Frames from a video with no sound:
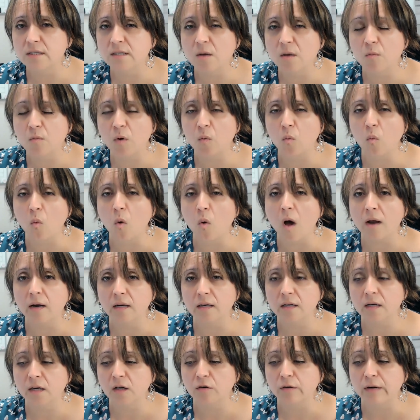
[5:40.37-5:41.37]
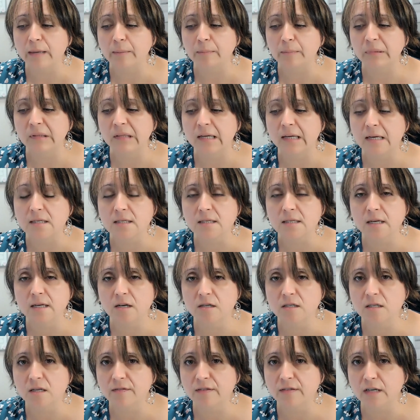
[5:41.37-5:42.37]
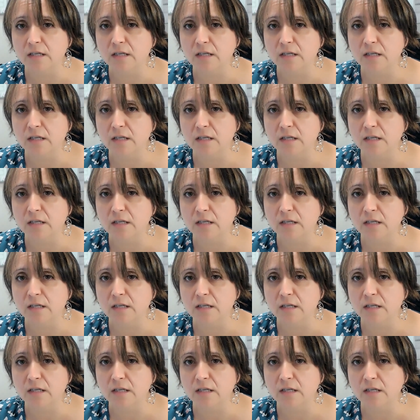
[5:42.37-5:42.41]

someone want a degree plus years of